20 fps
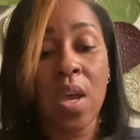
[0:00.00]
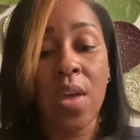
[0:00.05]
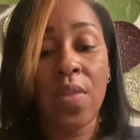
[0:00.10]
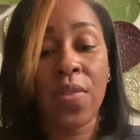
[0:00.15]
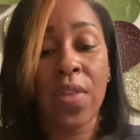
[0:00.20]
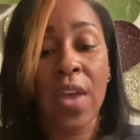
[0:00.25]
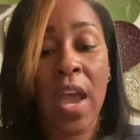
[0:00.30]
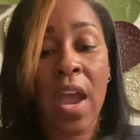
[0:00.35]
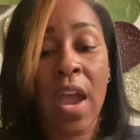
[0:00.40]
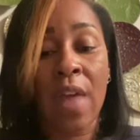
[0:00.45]

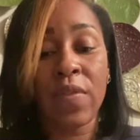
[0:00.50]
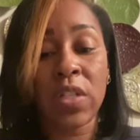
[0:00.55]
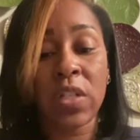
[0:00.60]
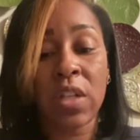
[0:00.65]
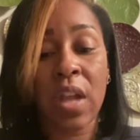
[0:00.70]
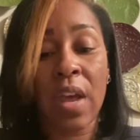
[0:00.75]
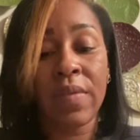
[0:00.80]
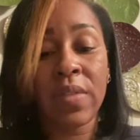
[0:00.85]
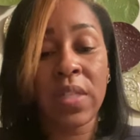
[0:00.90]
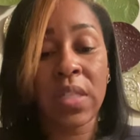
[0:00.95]
The average
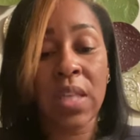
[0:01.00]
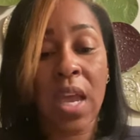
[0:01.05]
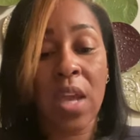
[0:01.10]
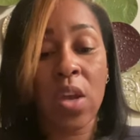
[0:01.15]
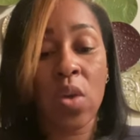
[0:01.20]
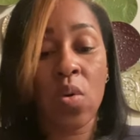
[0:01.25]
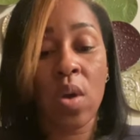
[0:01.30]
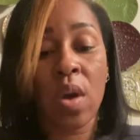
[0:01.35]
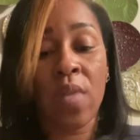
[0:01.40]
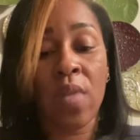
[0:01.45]
life
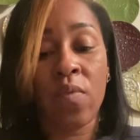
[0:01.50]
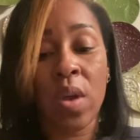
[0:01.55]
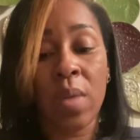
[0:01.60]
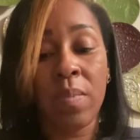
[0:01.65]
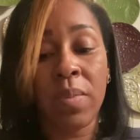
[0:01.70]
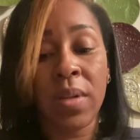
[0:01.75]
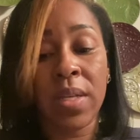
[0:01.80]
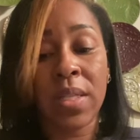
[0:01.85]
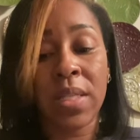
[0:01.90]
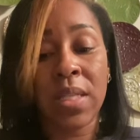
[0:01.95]
cycle of red
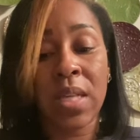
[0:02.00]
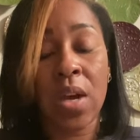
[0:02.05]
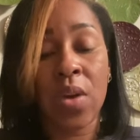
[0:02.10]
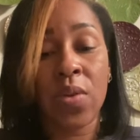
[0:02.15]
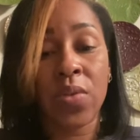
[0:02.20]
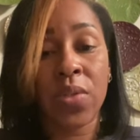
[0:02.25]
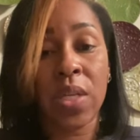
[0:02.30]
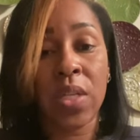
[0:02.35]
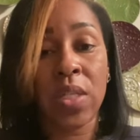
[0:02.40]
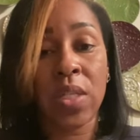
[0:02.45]
blood
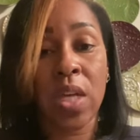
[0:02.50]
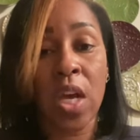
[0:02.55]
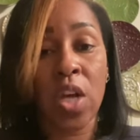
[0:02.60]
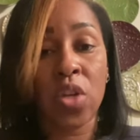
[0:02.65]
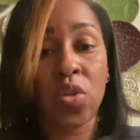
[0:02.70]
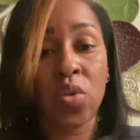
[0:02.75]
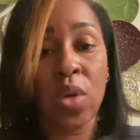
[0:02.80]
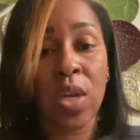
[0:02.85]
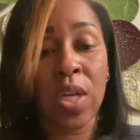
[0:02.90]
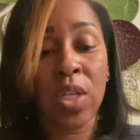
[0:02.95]
cells is
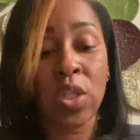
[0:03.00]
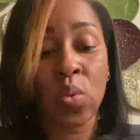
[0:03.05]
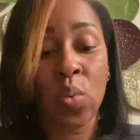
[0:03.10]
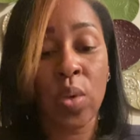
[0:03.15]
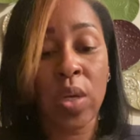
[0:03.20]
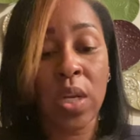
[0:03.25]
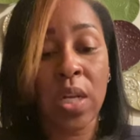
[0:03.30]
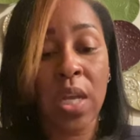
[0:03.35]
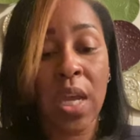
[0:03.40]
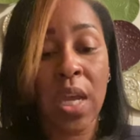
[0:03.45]

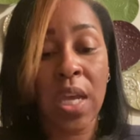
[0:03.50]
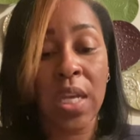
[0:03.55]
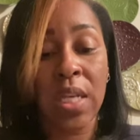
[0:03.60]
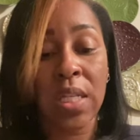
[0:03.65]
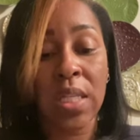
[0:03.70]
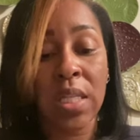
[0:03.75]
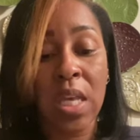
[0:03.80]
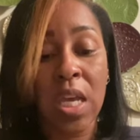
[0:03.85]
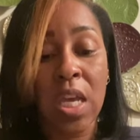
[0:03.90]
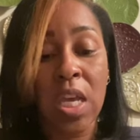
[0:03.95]
120 days.
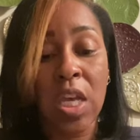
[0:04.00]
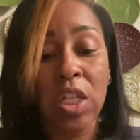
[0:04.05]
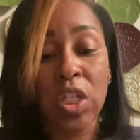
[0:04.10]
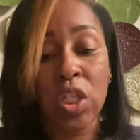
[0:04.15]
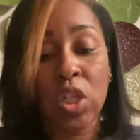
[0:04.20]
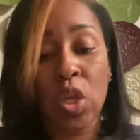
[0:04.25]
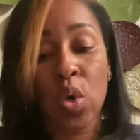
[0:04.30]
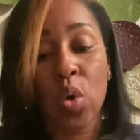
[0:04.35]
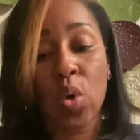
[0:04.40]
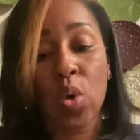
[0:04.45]

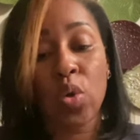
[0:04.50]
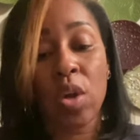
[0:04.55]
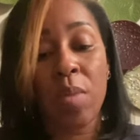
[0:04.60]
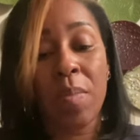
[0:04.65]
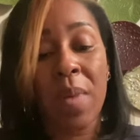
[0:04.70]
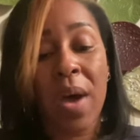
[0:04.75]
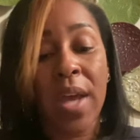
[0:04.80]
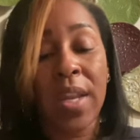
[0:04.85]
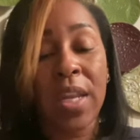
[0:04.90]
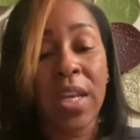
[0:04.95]
So your
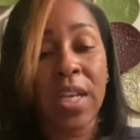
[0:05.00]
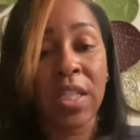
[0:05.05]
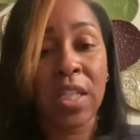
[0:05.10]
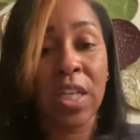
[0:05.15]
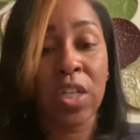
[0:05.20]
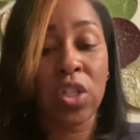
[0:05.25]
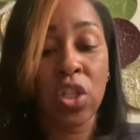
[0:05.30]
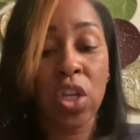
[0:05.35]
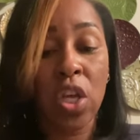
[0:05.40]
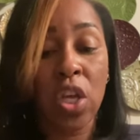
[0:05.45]
body is
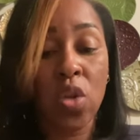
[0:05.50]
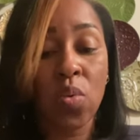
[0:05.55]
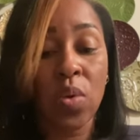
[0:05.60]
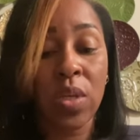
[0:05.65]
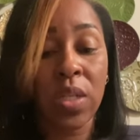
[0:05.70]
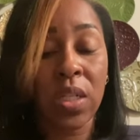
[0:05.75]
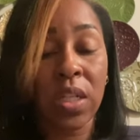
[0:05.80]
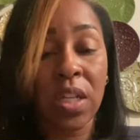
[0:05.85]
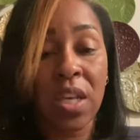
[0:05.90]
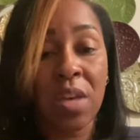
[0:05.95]

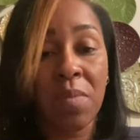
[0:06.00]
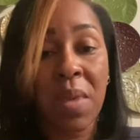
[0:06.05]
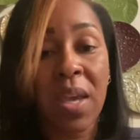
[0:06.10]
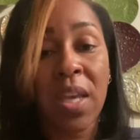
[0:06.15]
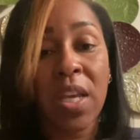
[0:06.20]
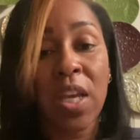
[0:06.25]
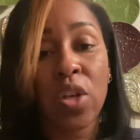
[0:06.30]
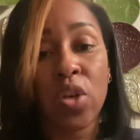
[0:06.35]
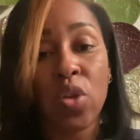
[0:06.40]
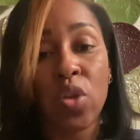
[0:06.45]
continuously
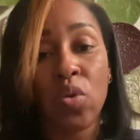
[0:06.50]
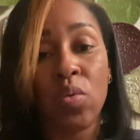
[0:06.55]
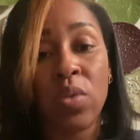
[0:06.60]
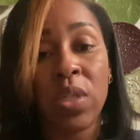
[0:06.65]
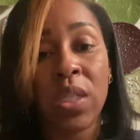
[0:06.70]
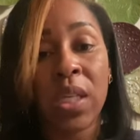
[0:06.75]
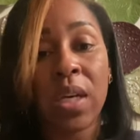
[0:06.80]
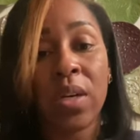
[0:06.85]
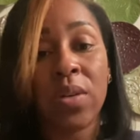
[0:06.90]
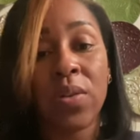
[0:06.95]
making new
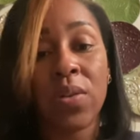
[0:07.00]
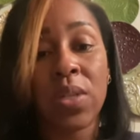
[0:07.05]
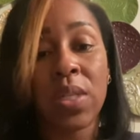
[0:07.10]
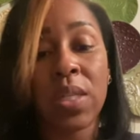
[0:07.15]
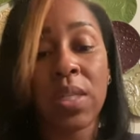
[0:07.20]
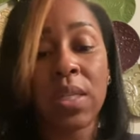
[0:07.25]
cells.